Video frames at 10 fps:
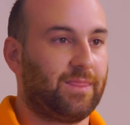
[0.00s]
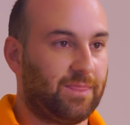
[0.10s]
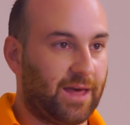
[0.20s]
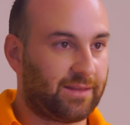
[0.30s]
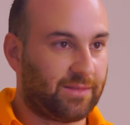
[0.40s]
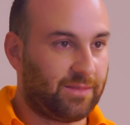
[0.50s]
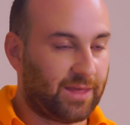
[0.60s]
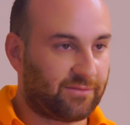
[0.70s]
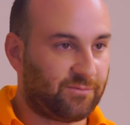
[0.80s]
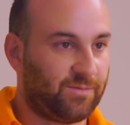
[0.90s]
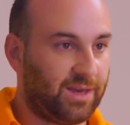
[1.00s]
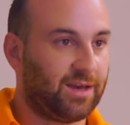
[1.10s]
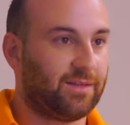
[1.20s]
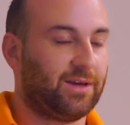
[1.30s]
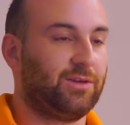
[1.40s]
That
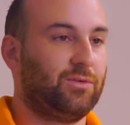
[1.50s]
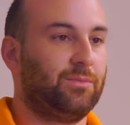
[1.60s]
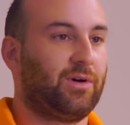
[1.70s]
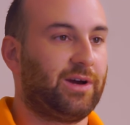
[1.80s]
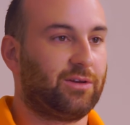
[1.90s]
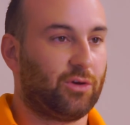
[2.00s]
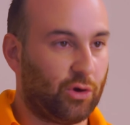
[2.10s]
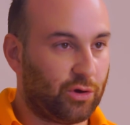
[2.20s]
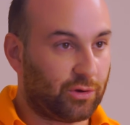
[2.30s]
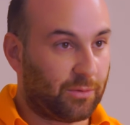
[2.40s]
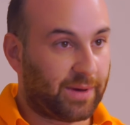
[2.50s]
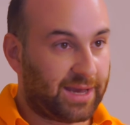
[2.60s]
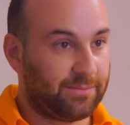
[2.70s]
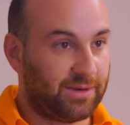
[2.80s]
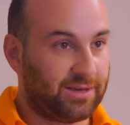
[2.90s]
fear that you might hurt your
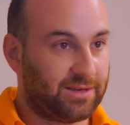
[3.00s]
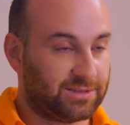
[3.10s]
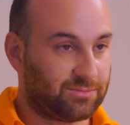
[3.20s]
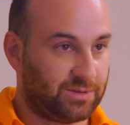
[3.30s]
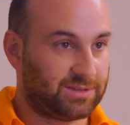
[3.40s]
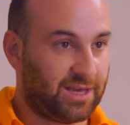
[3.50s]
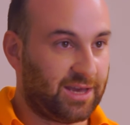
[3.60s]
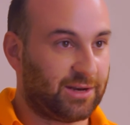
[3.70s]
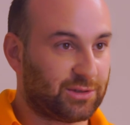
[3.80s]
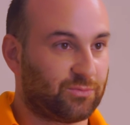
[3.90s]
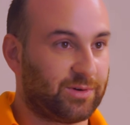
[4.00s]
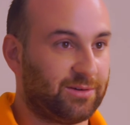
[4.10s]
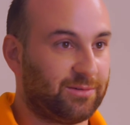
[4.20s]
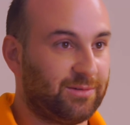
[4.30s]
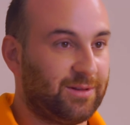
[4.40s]
baby is there, and it's
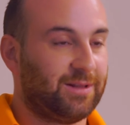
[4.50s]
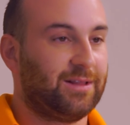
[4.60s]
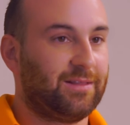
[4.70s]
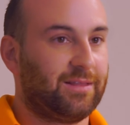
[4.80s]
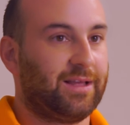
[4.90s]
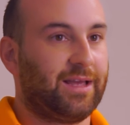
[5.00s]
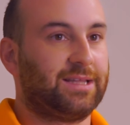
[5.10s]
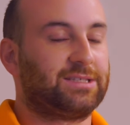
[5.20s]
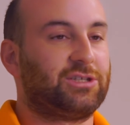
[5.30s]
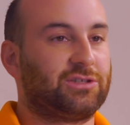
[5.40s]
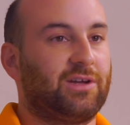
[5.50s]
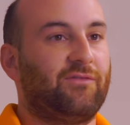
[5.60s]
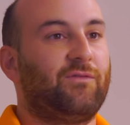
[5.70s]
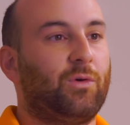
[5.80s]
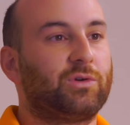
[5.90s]
real. It's just
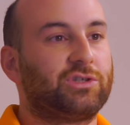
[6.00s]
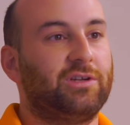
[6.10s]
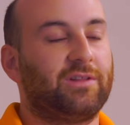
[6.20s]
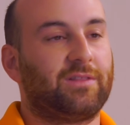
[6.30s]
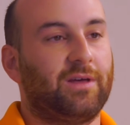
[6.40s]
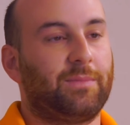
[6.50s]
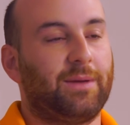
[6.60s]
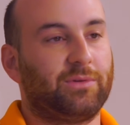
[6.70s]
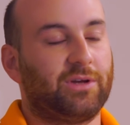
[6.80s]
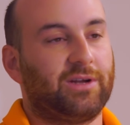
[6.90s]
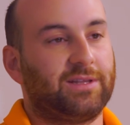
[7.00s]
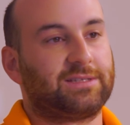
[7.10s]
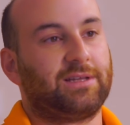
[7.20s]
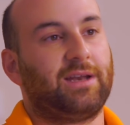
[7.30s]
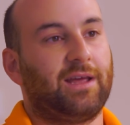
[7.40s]
unfortunate that people don't
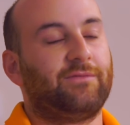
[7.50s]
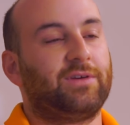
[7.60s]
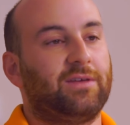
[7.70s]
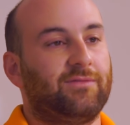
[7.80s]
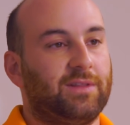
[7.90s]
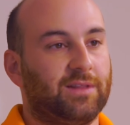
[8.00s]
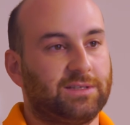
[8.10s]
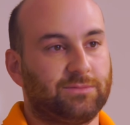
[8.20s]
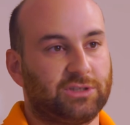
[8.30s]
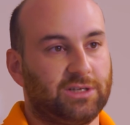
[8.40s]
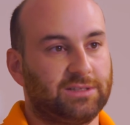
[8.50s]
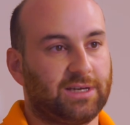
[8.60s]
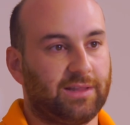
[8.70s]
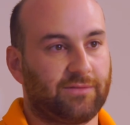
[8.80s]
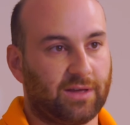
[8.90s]
understand how forgiving these machines
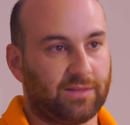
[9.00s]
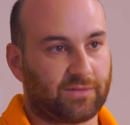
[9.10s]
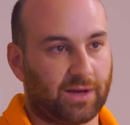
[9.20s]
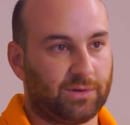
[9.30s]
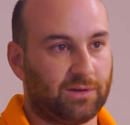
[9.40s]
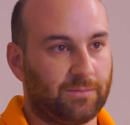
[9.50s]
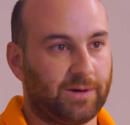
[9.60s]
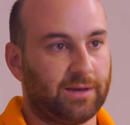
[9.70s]
are. They've come a long way.